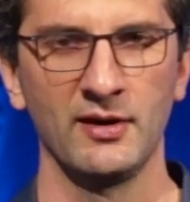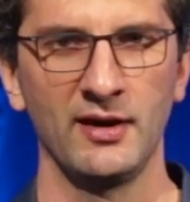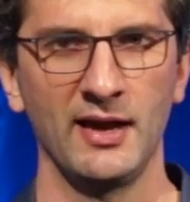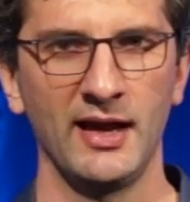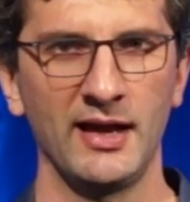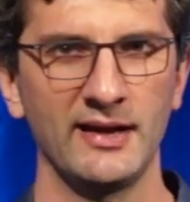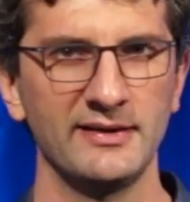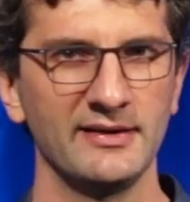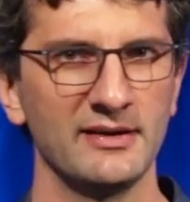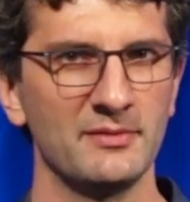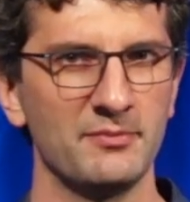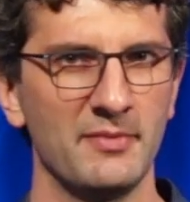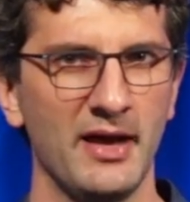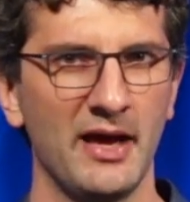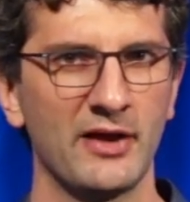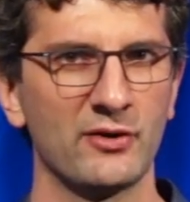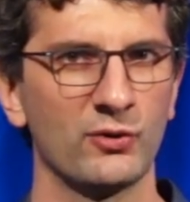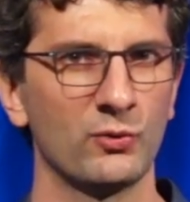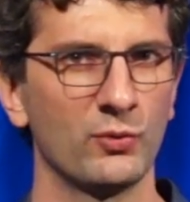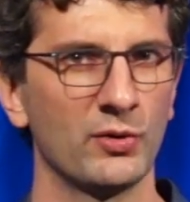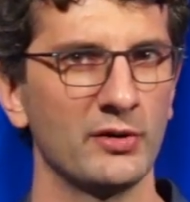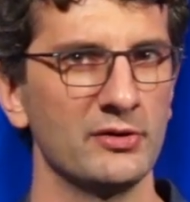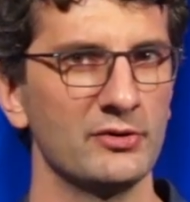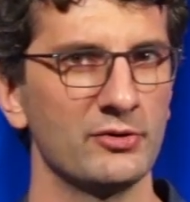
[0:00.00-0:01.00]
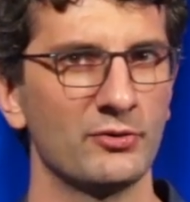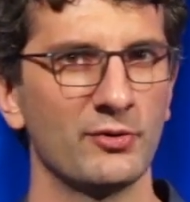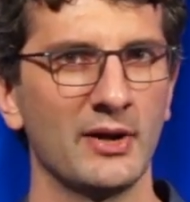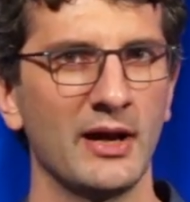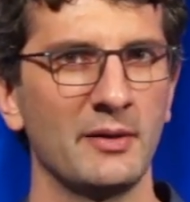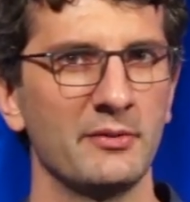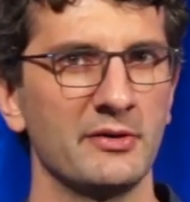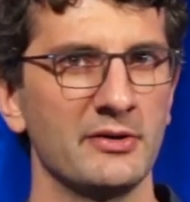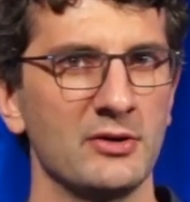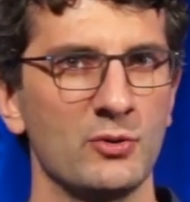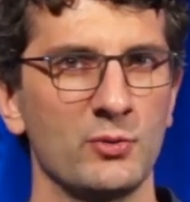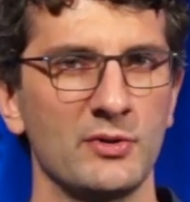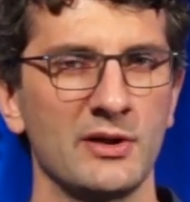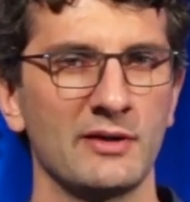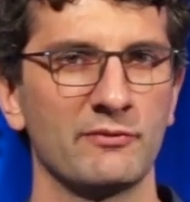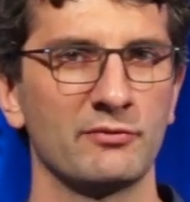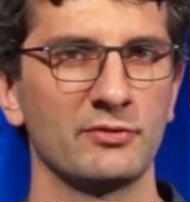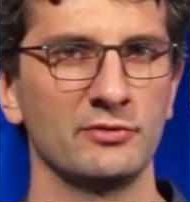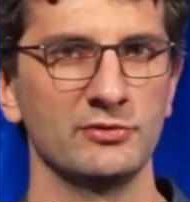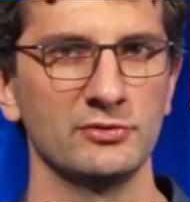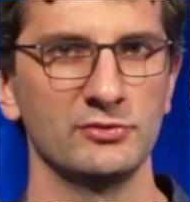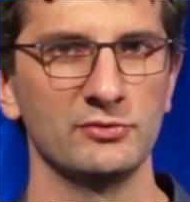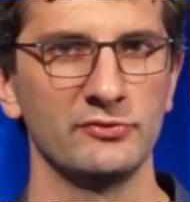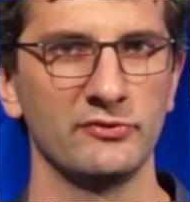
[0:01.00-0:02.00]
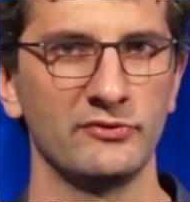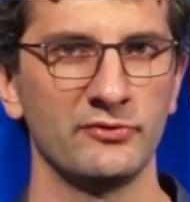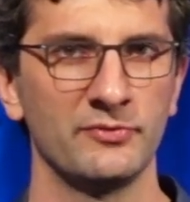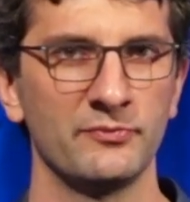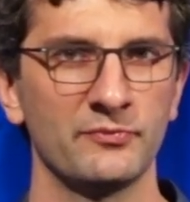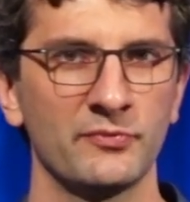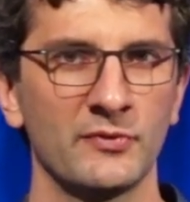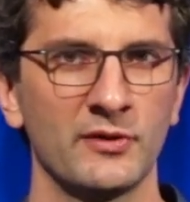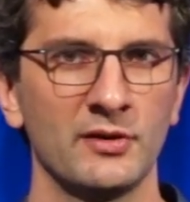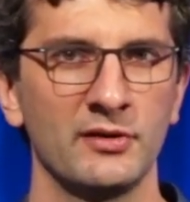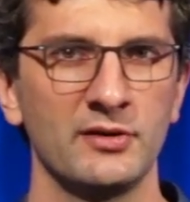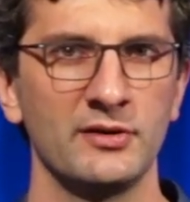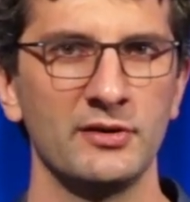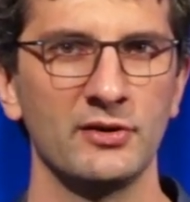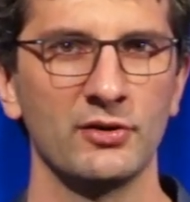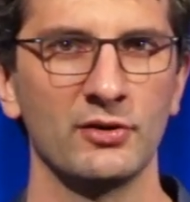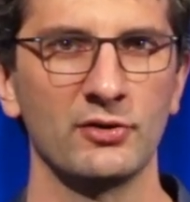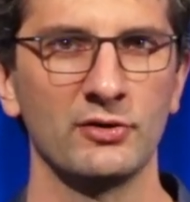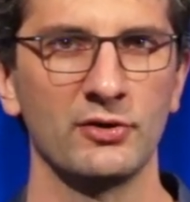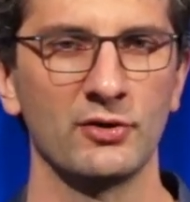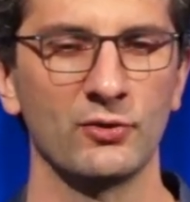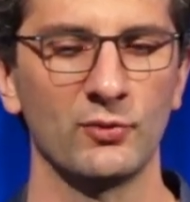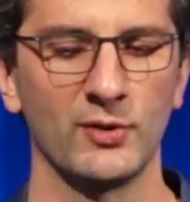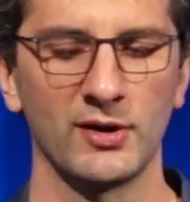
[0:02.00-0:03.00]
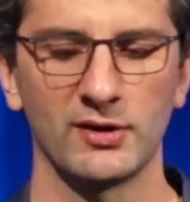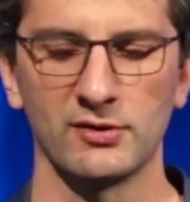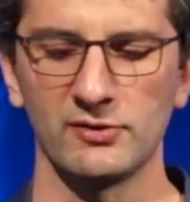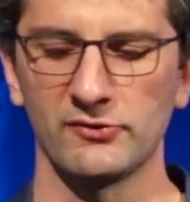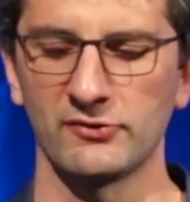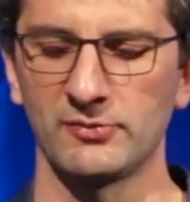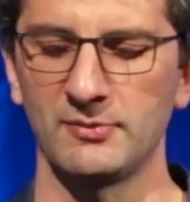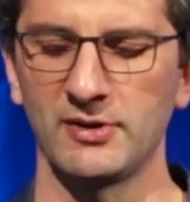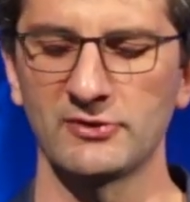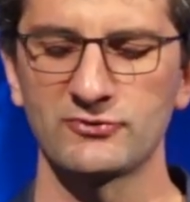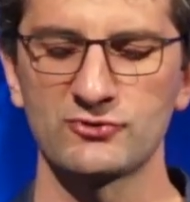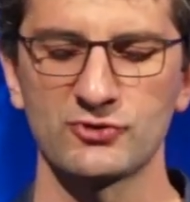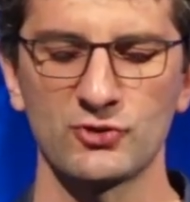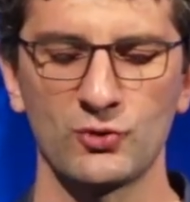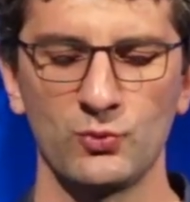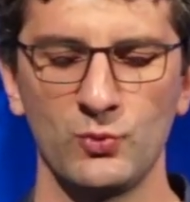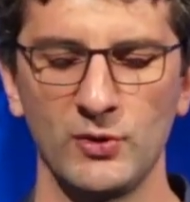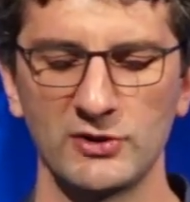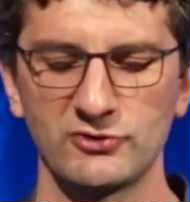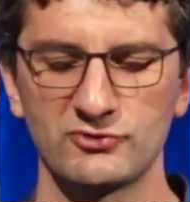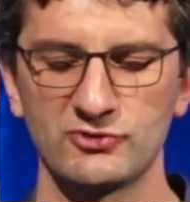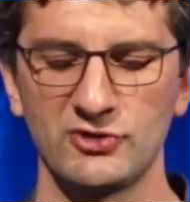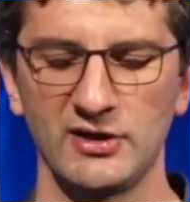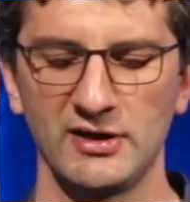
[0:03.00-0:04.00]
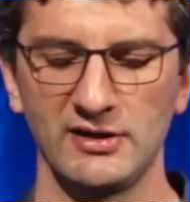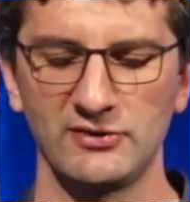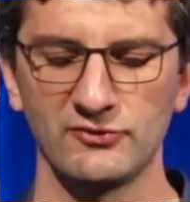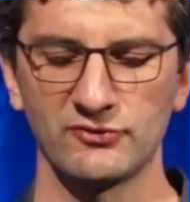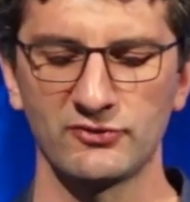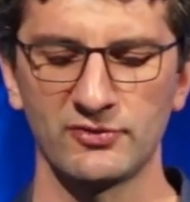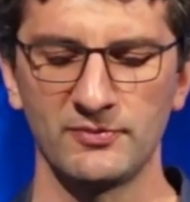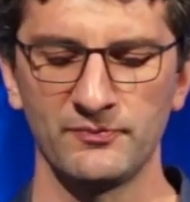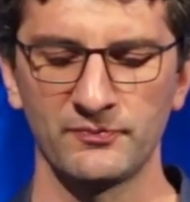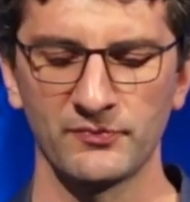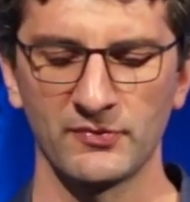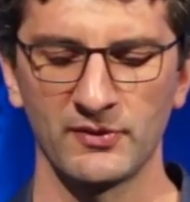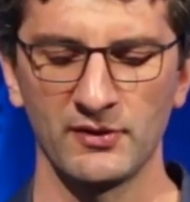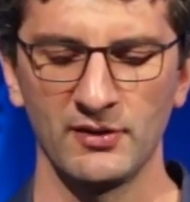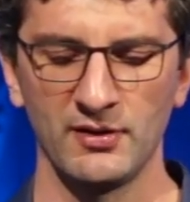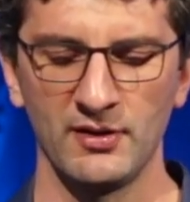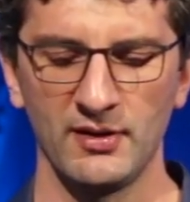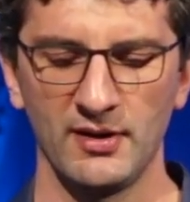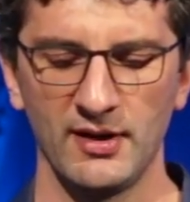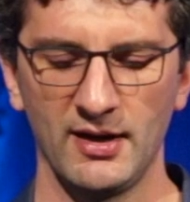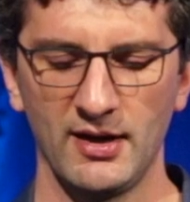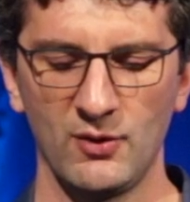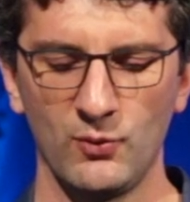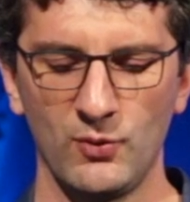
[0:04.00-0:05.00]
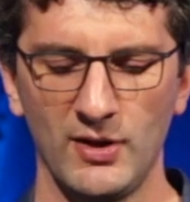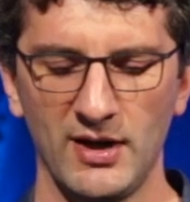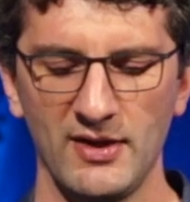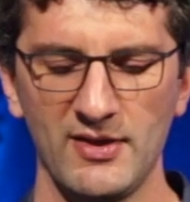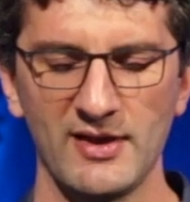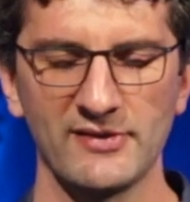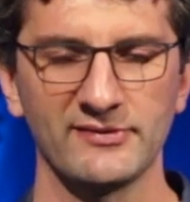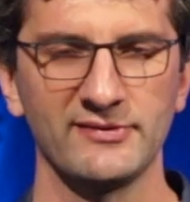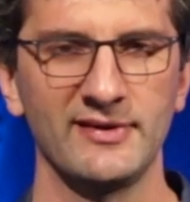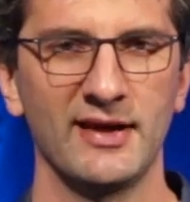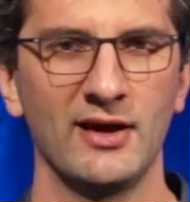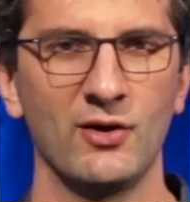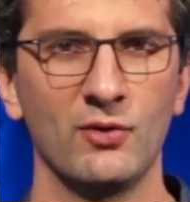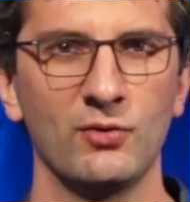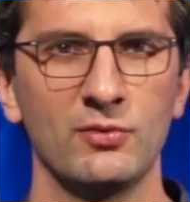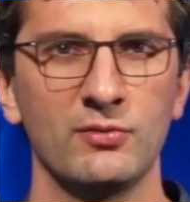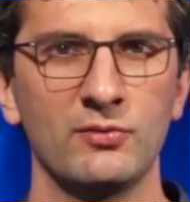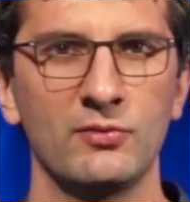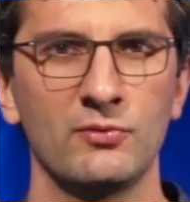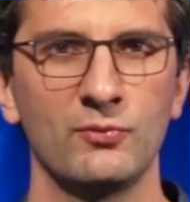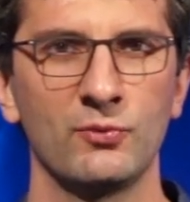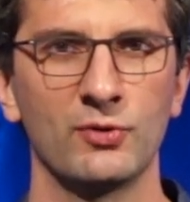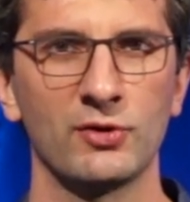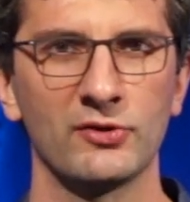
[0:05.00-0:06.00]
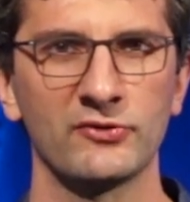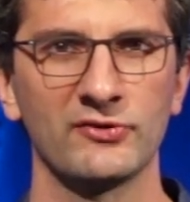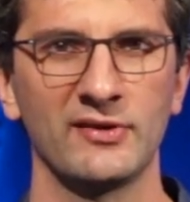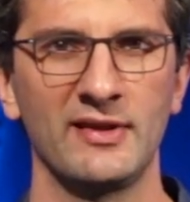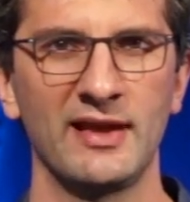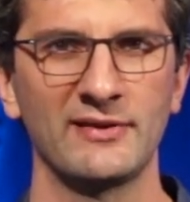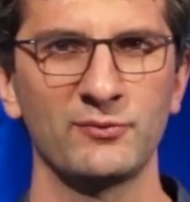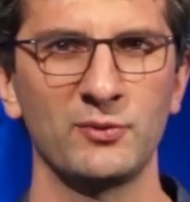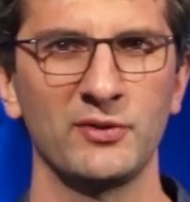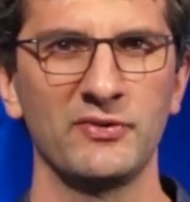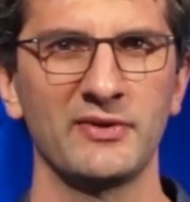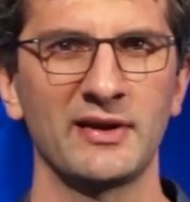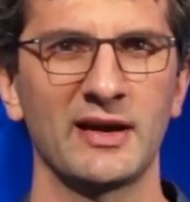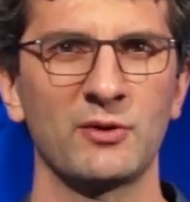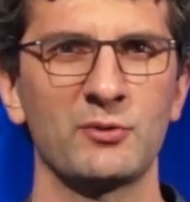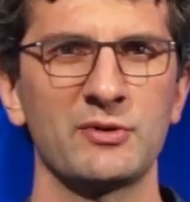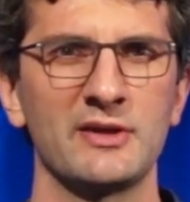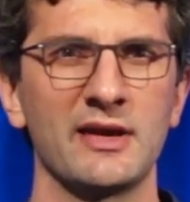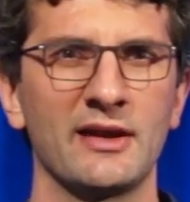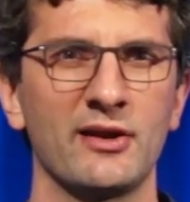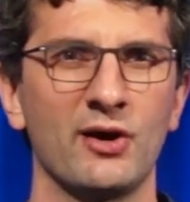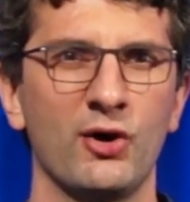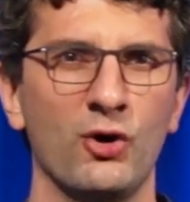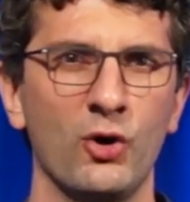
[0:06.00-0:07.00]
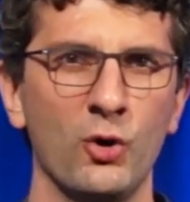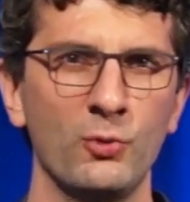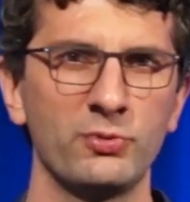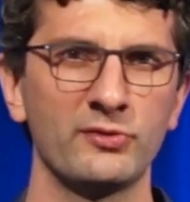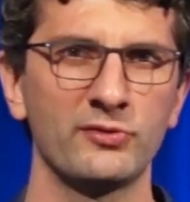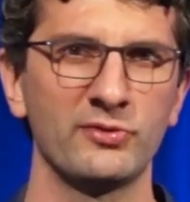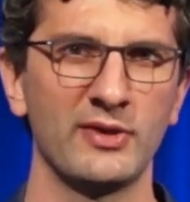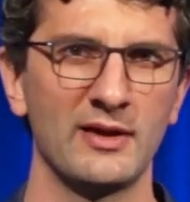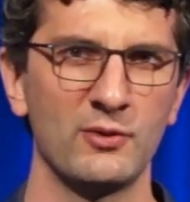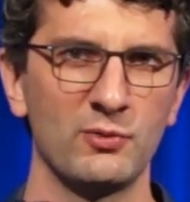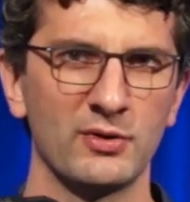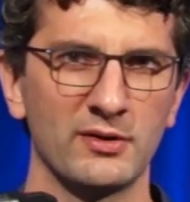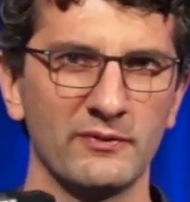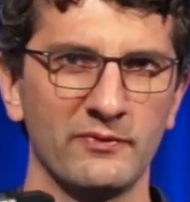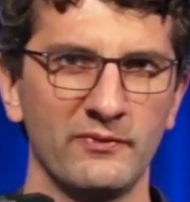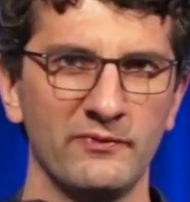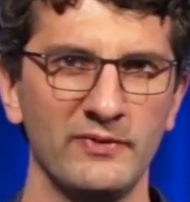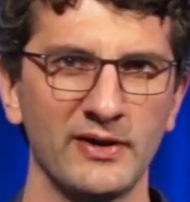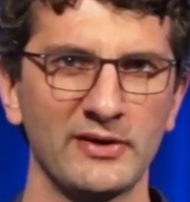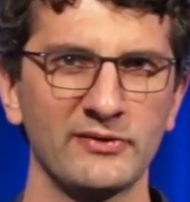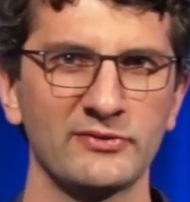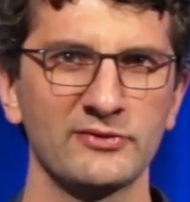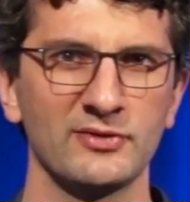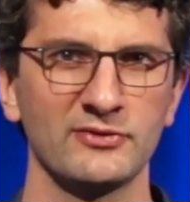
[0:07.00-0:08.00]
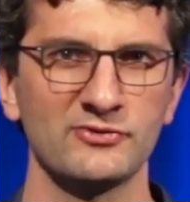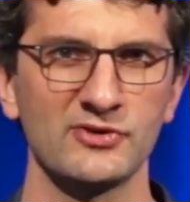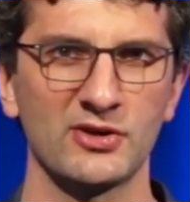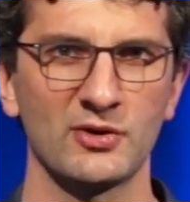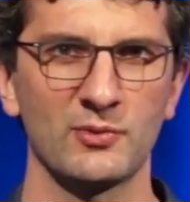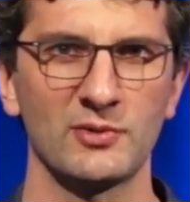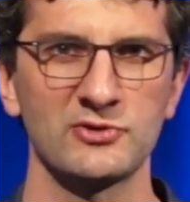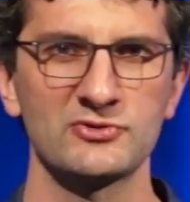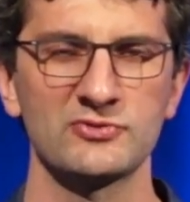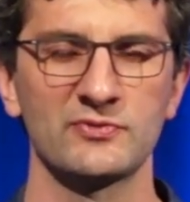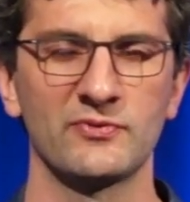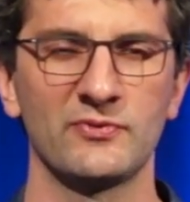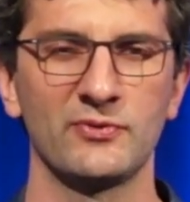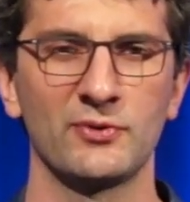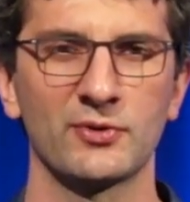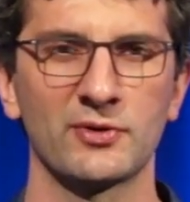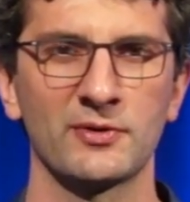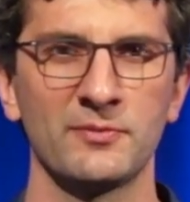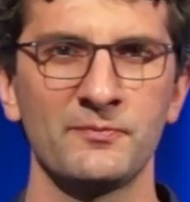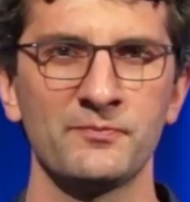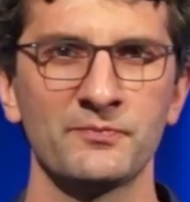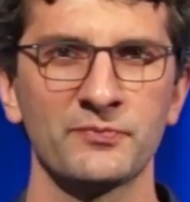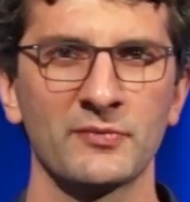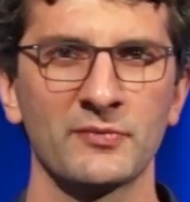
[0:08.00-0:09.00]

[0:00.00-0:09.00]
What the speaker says: And it didn't matter where you grabbed it, you would never lose your wireless. I'm not sure what changed, why that's now worse. And that's one thing I really had hoped they would have fixed on generation 4.